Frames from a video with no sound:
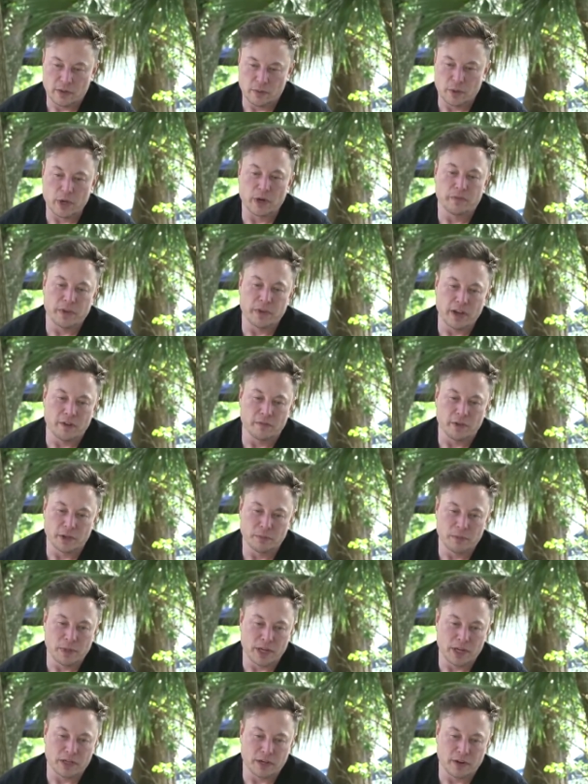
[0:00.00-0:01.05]
we've got to become
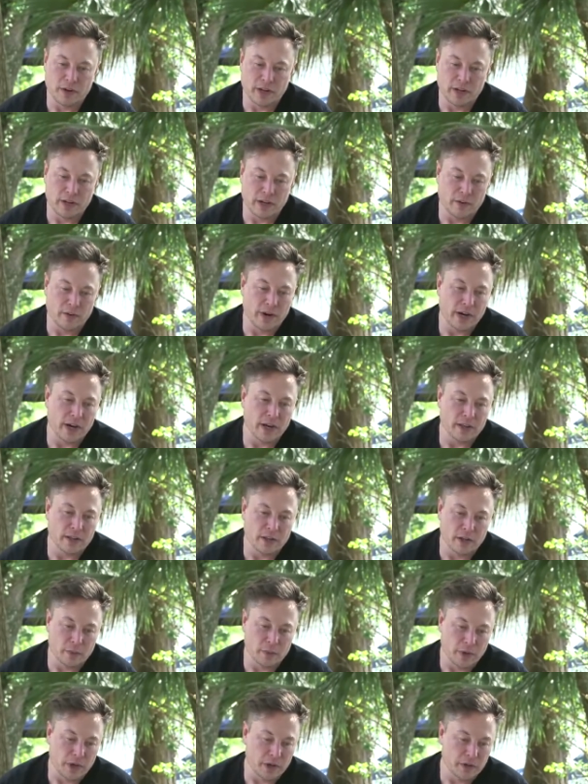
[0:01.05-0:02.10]
multiplanetary, and, and, right now
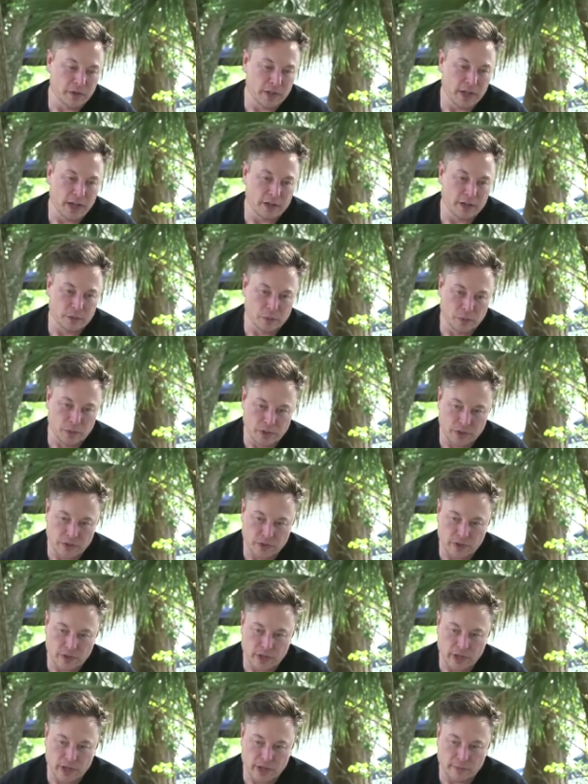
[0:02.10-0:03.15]
the only way to do that is
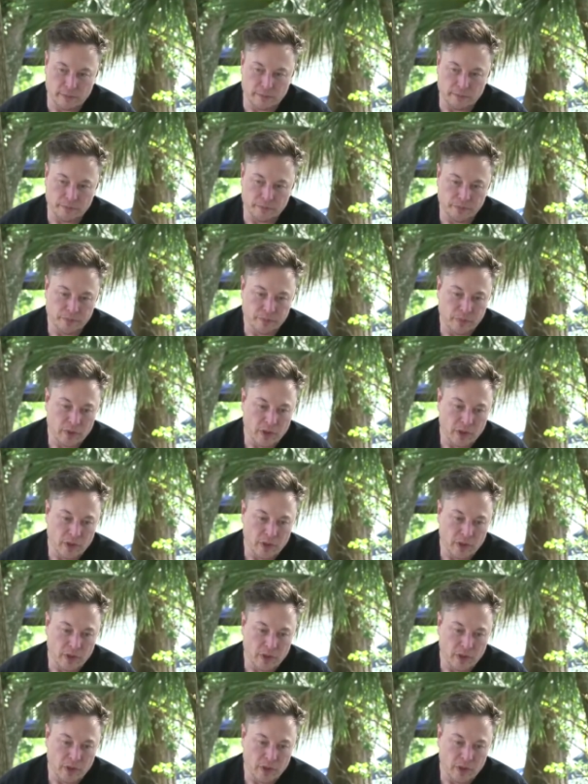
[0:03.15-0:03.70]
with um,